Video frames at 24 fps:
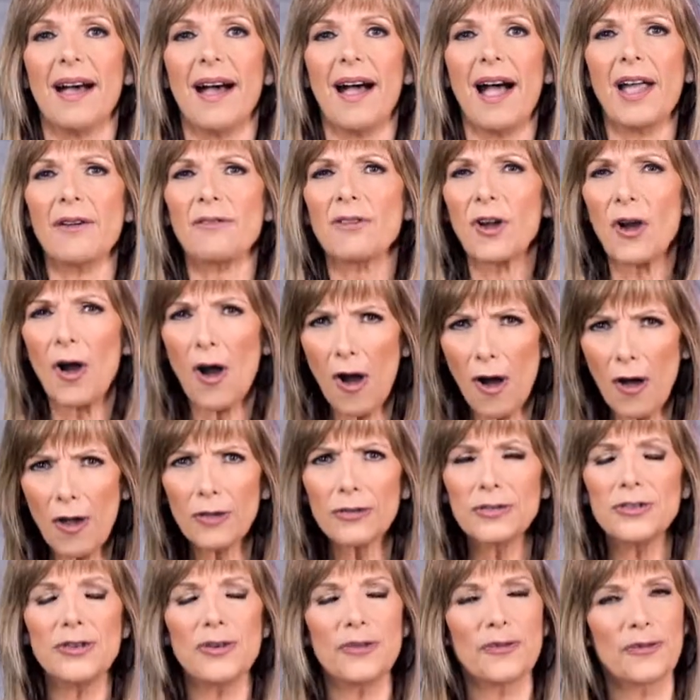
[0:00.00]
I've
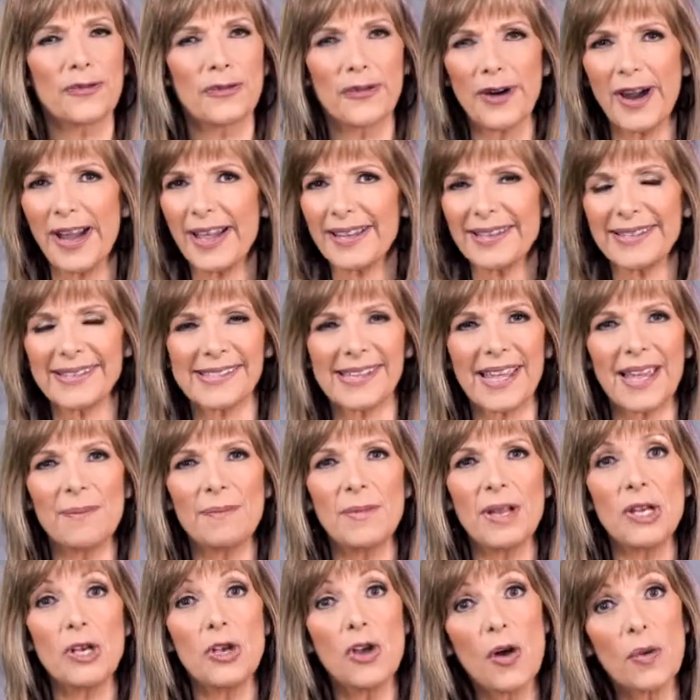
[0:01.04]
called you friends. I
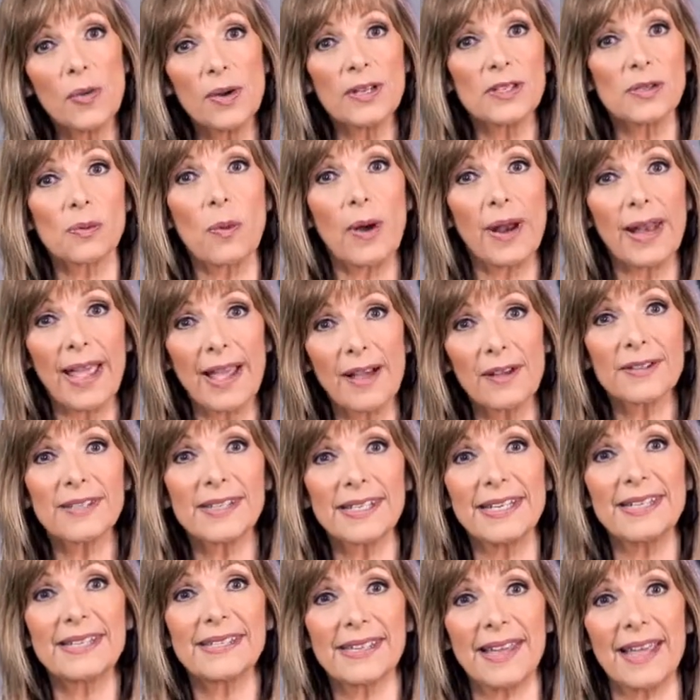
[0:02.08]
mean, notice what else
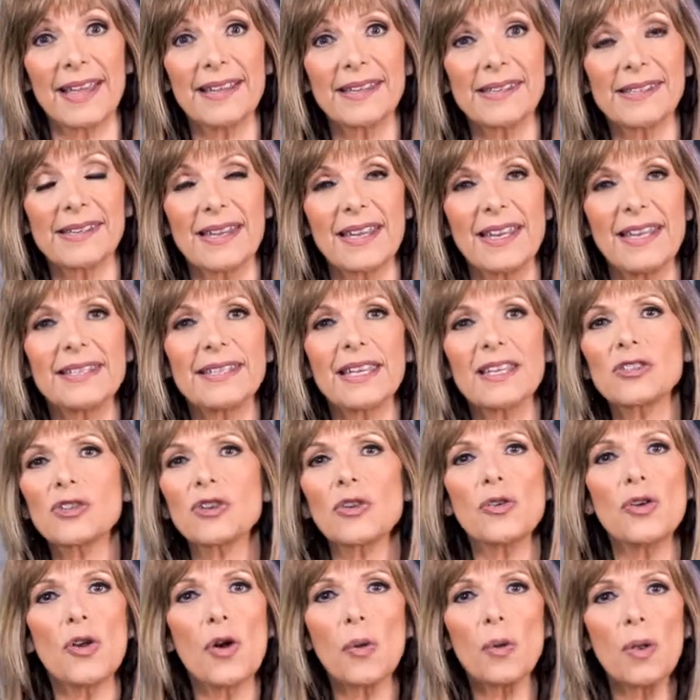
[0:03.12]
he says. He says,
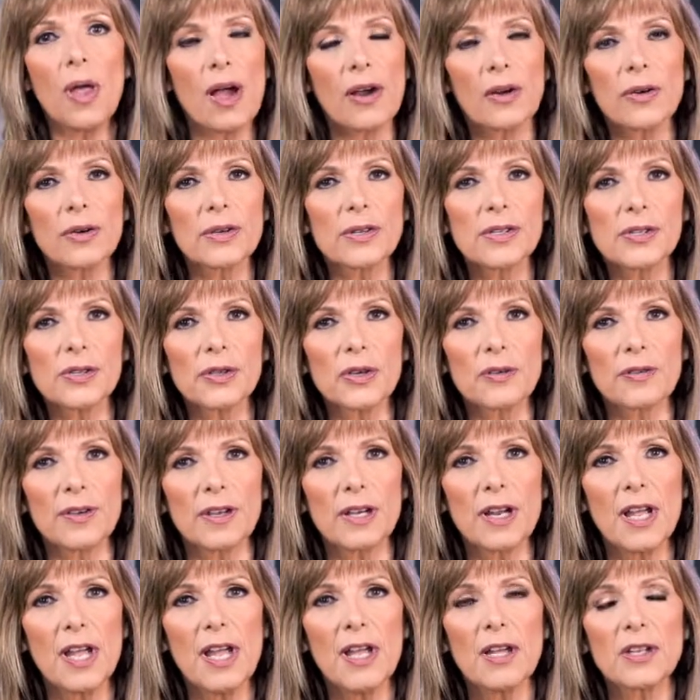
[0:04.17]
You're no longer a
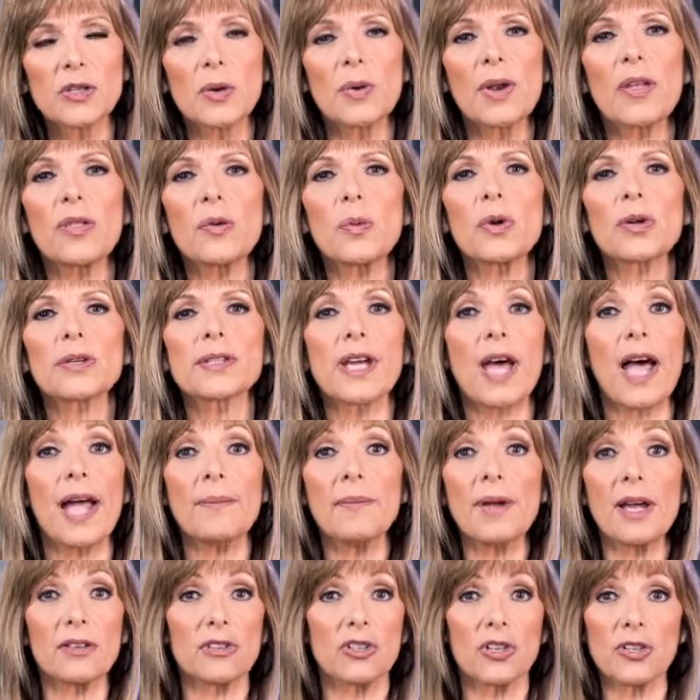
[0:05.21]
servant. So, in other words,
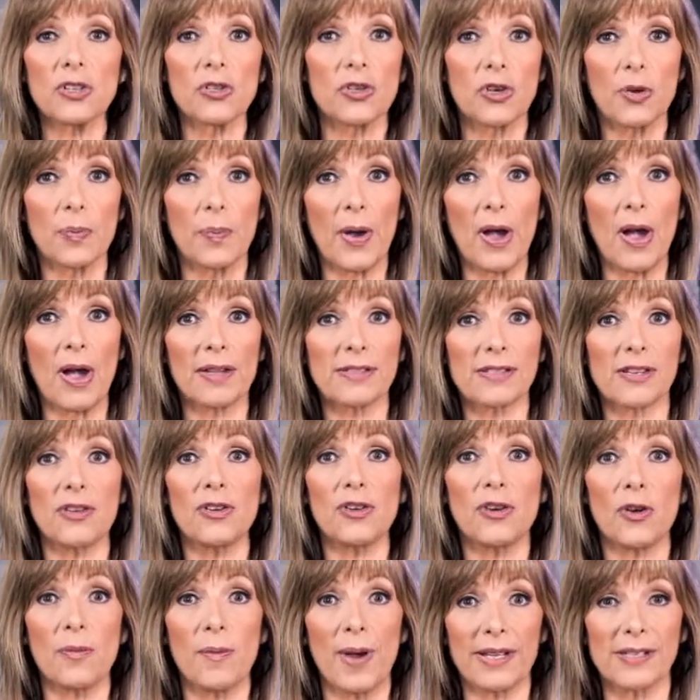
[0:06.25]
I'm not just your boss and
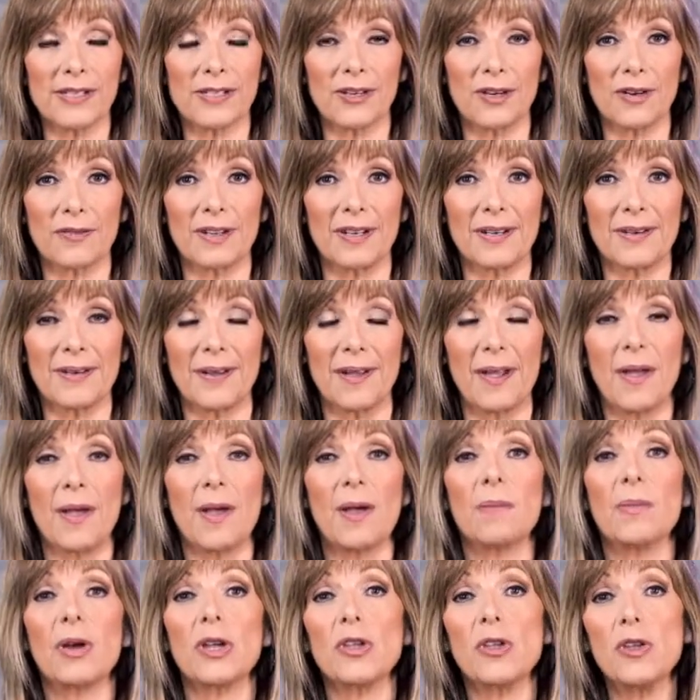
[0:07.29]
you're my servant
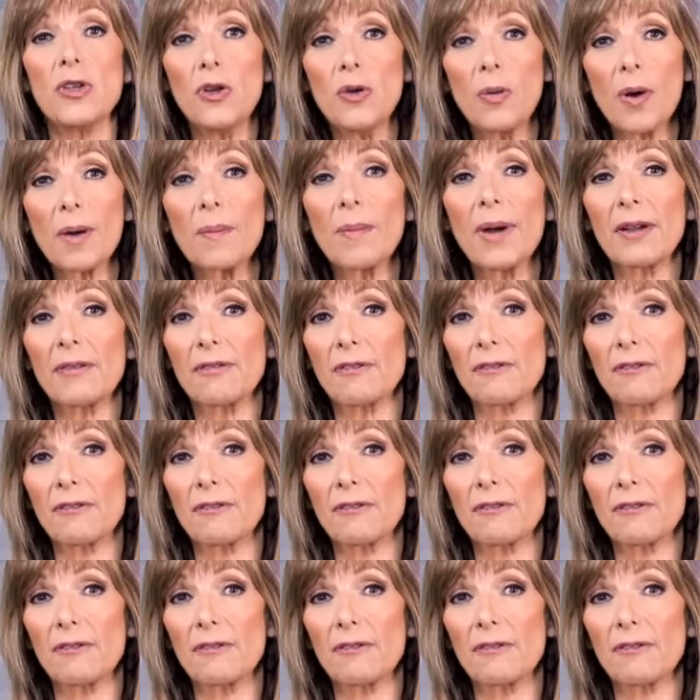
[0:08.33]
but you are my